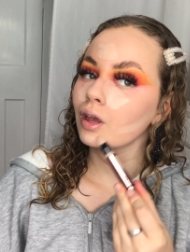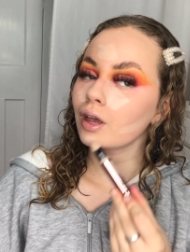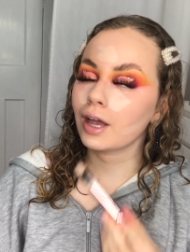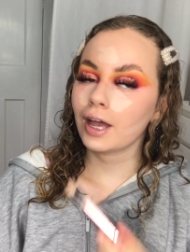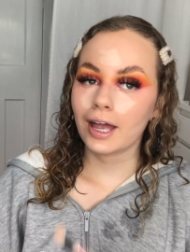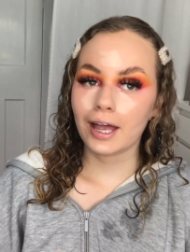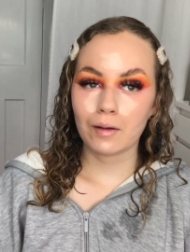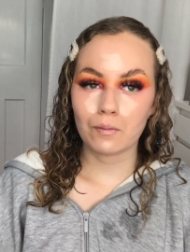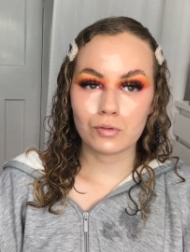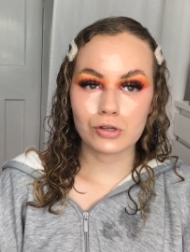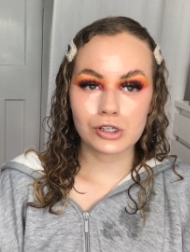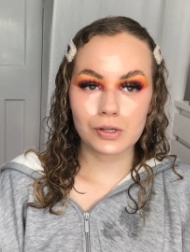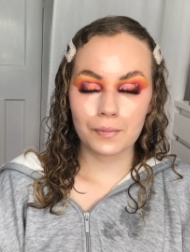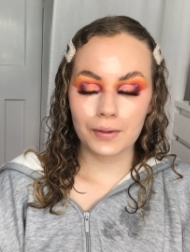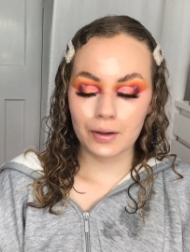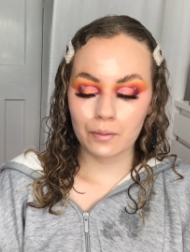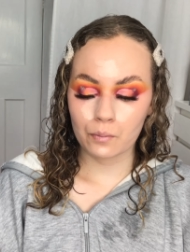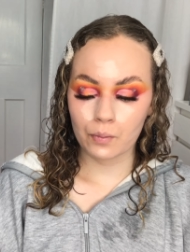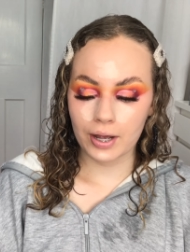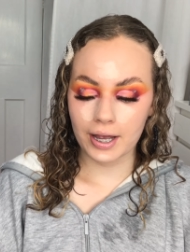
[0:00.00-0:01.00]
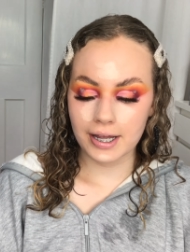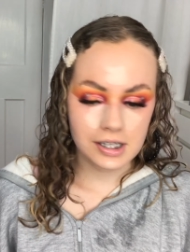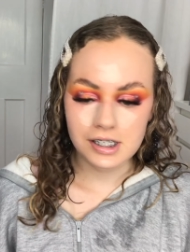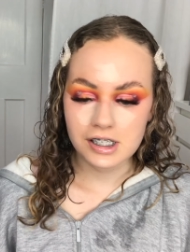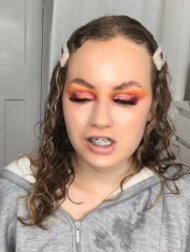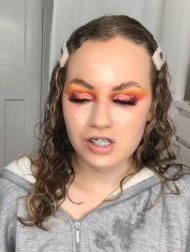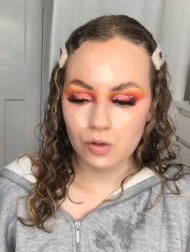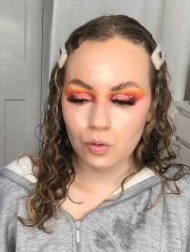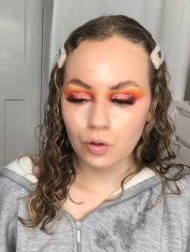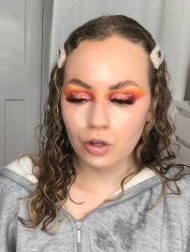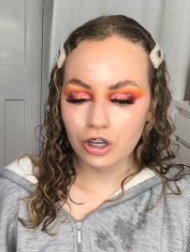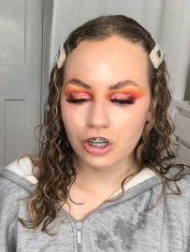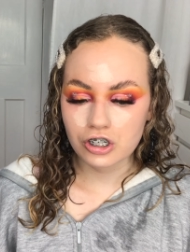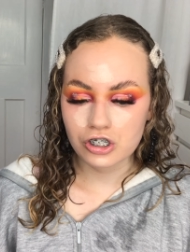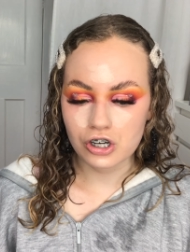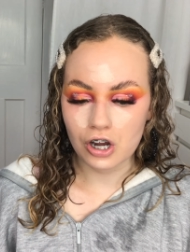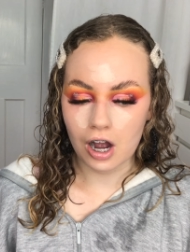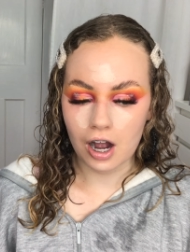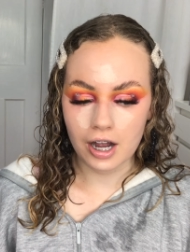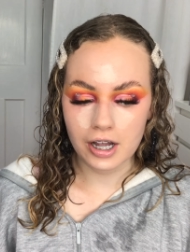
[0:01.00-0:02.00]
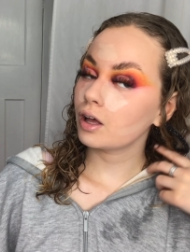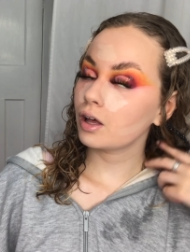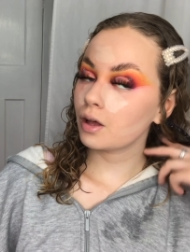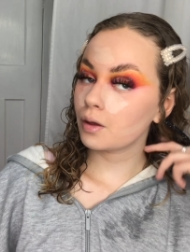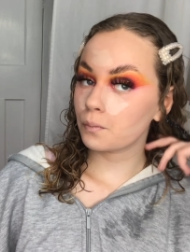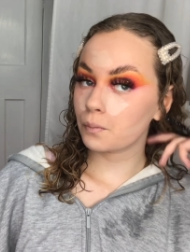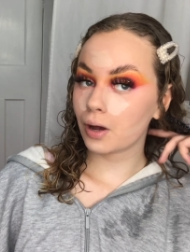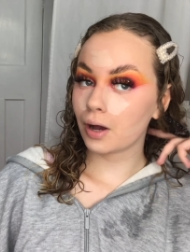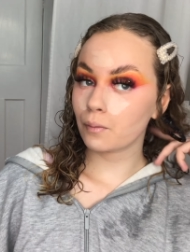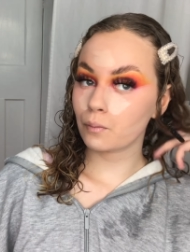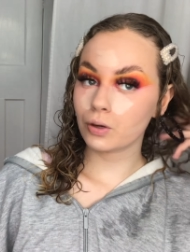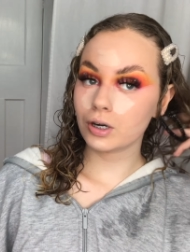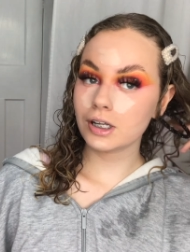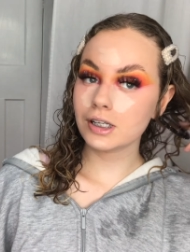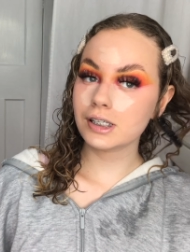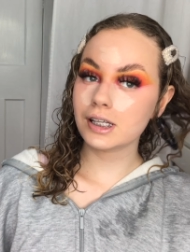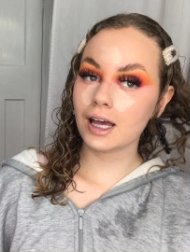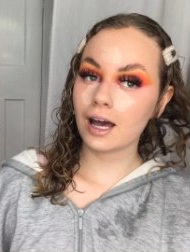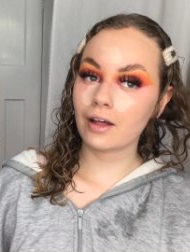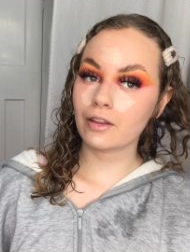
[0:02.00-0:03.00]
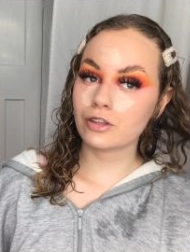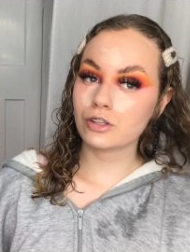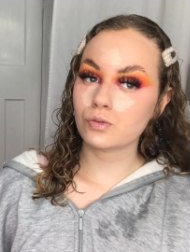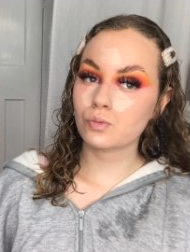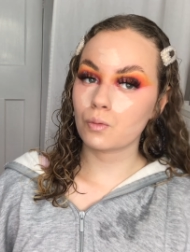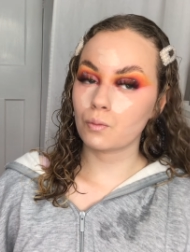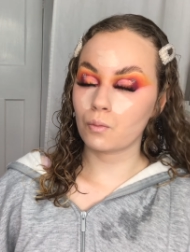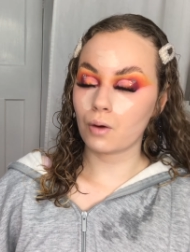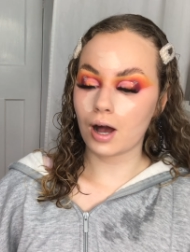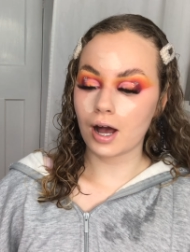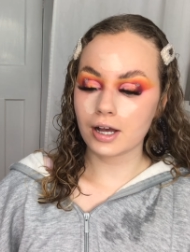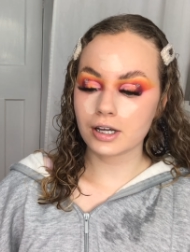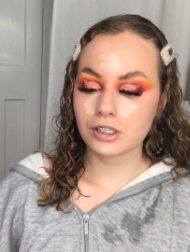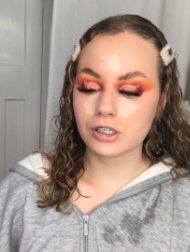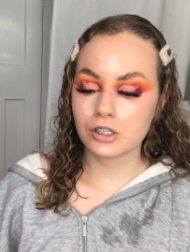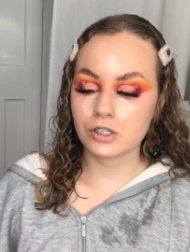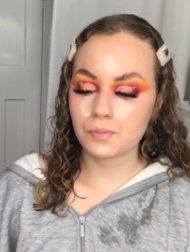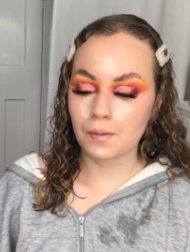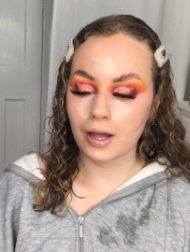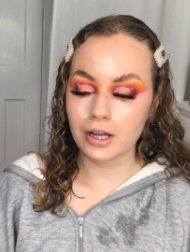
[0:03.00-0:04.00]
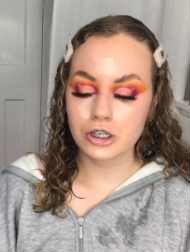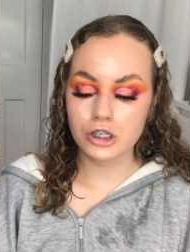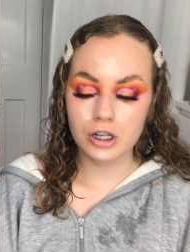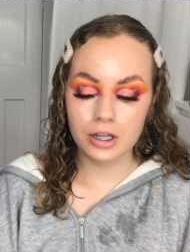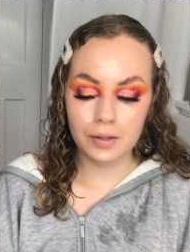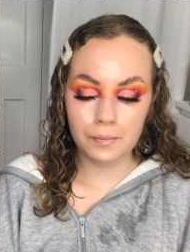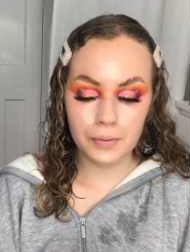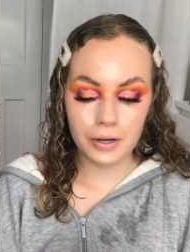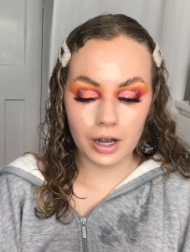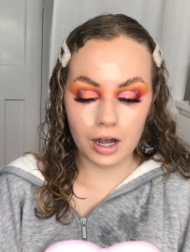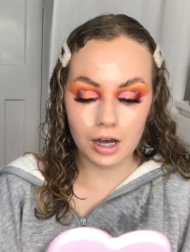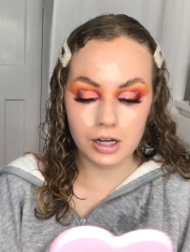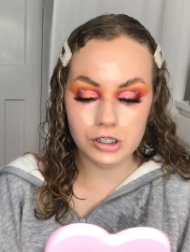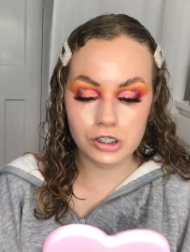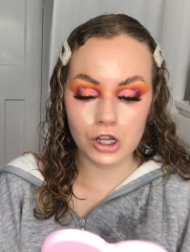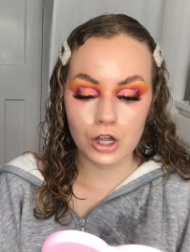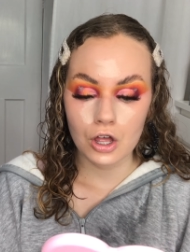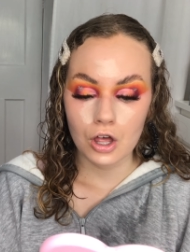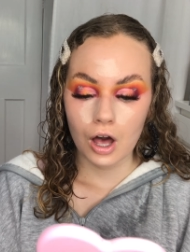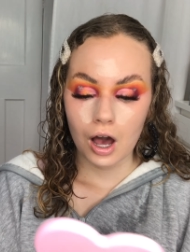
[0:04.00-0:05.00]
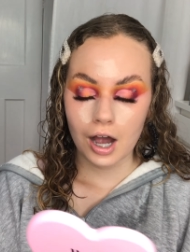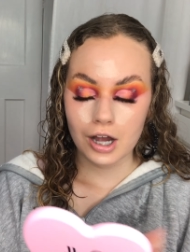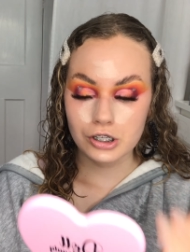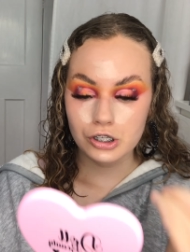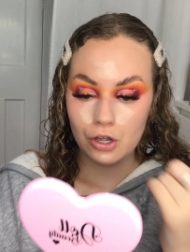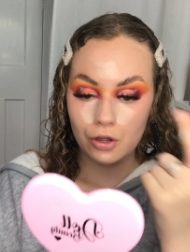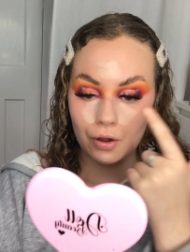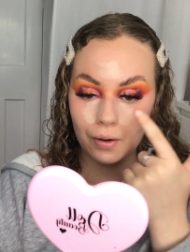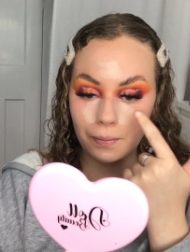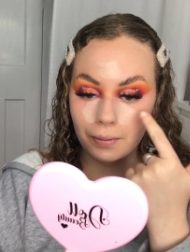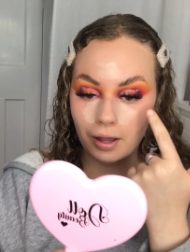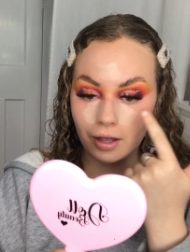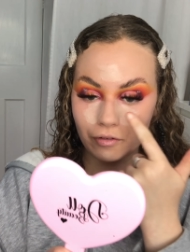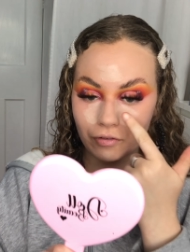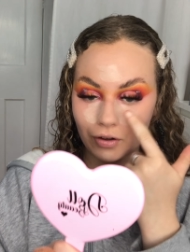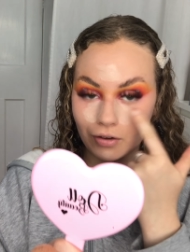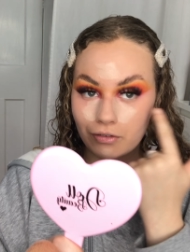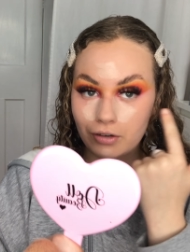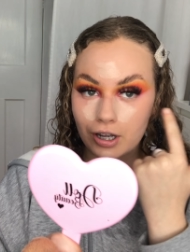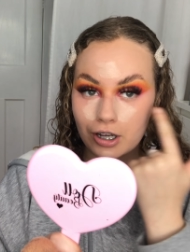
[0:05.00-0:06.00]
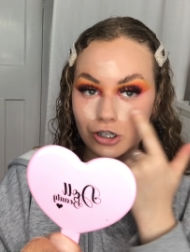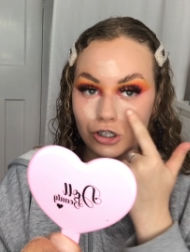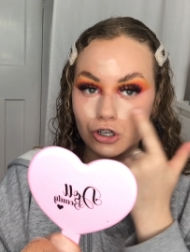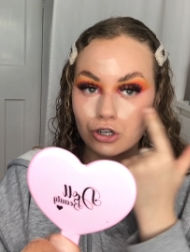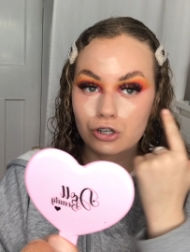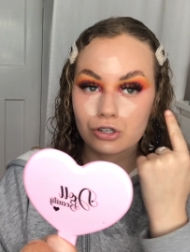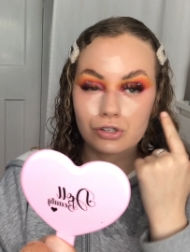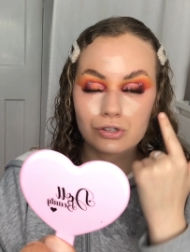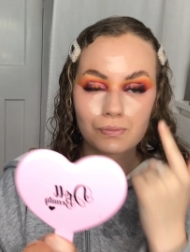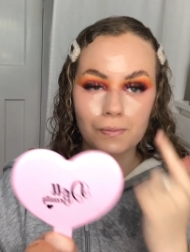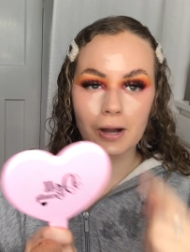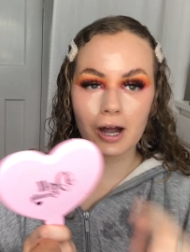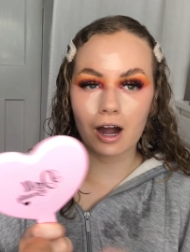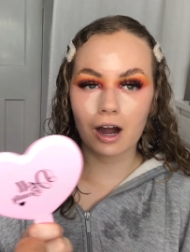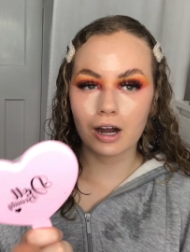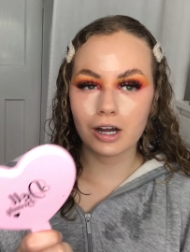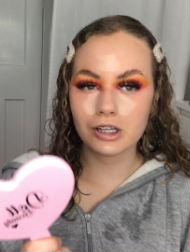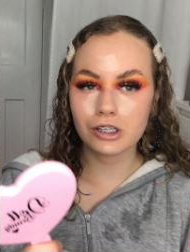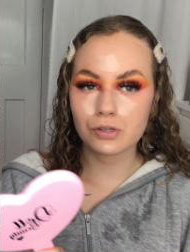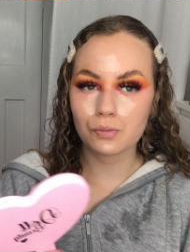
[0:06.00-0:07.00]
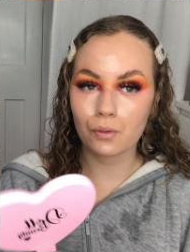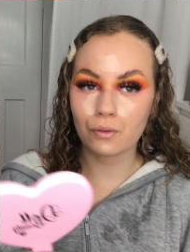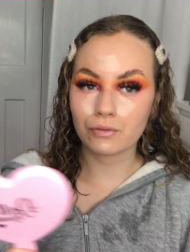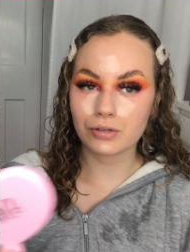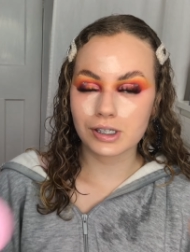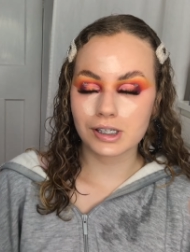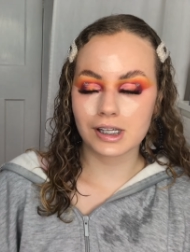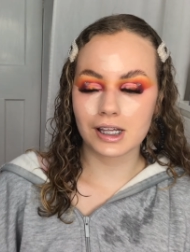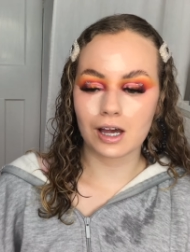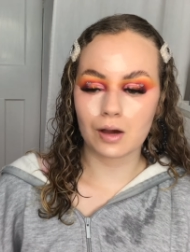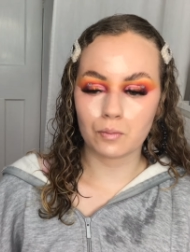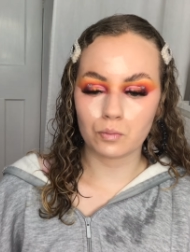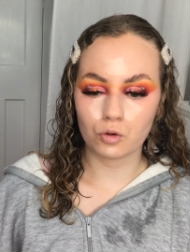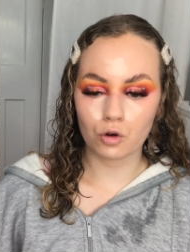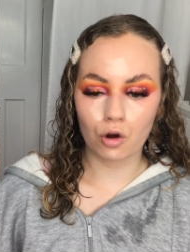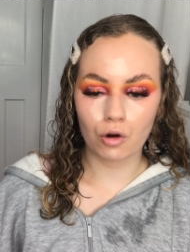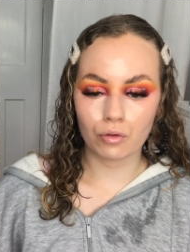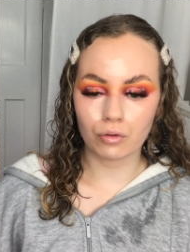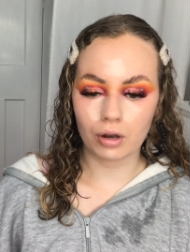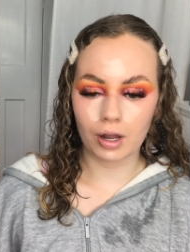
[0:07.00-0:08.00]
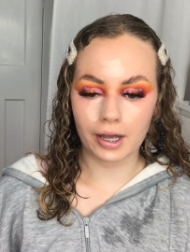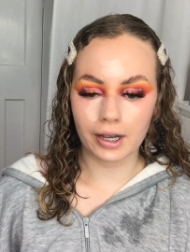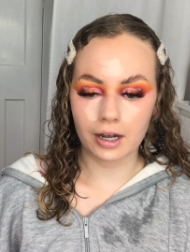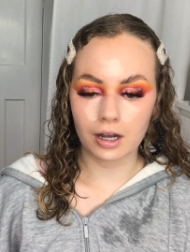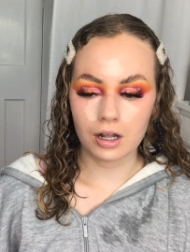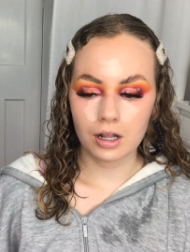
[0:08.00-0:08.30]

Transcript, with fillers: it was a bit weird It still looked nice but i'm going to see how this one works especially because i don't apply foundation under my eyes so obviously i'm not like